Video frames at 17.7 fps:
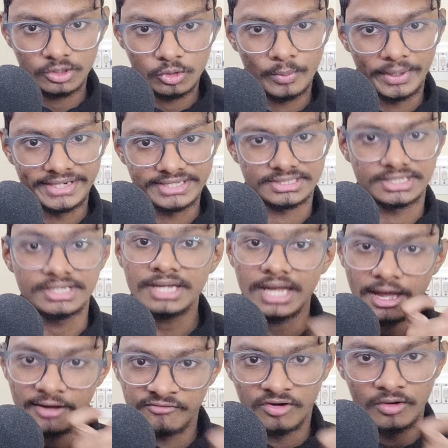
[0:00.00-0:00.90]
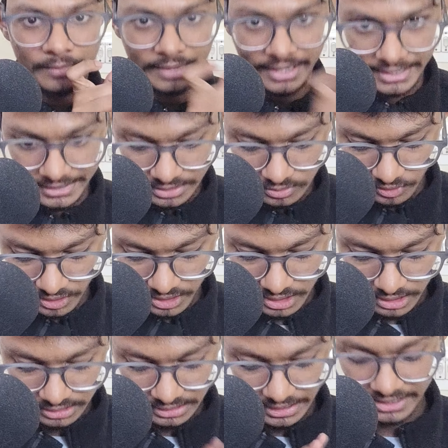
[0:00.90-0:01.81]
you might say, above 8. Okay,
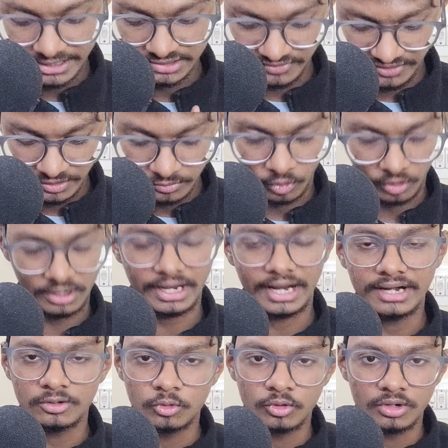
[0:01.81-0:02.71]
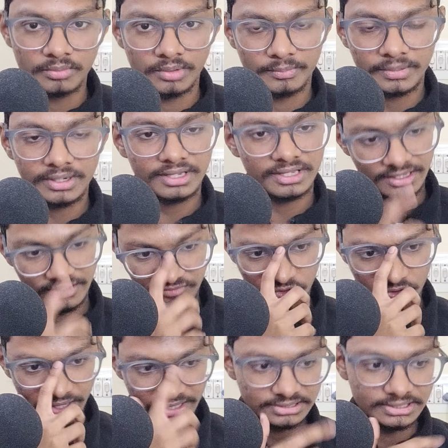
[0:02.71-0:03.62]
that is very important. And do remember, if
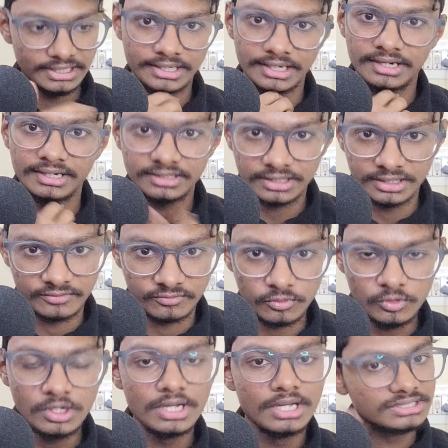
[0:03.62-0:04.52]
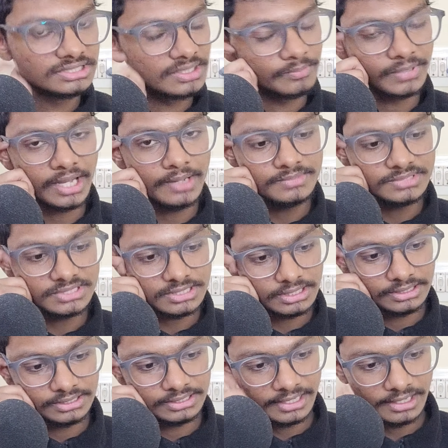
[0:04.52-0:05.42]
you get selected in the interview, sometimes
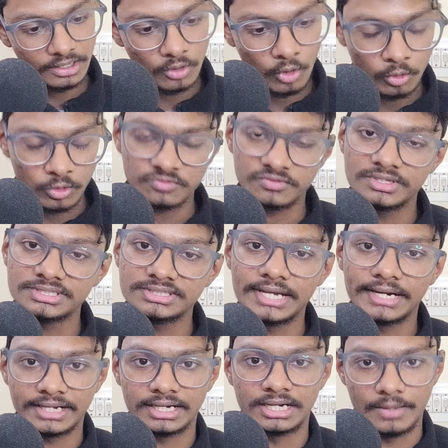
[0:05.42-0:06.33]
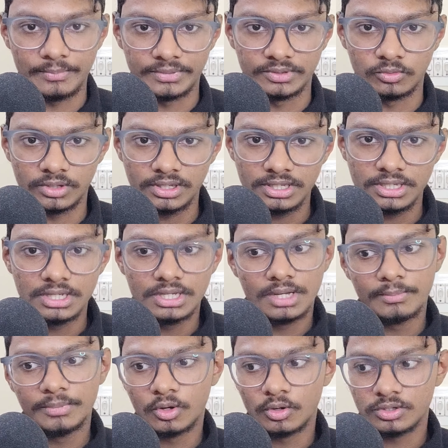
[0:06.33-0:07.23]
there are a lot of things that can happen. Okay,
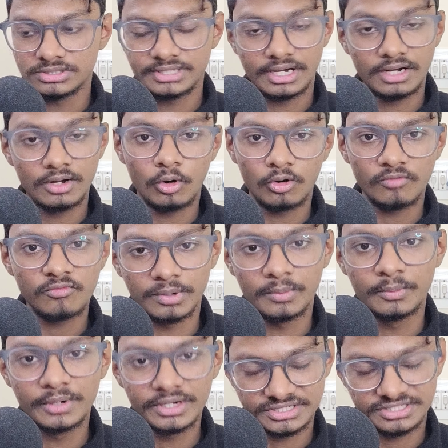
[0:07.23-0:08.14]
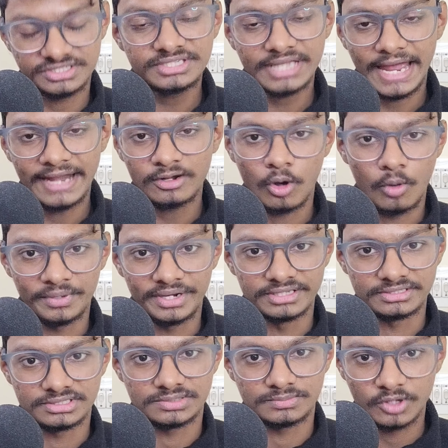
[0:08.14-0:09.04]
because there are a lot of permutations and
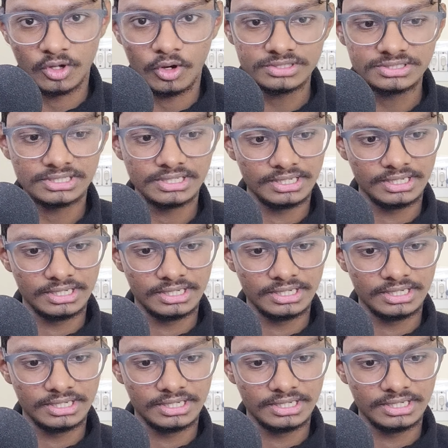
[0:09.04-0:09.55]
combinations, because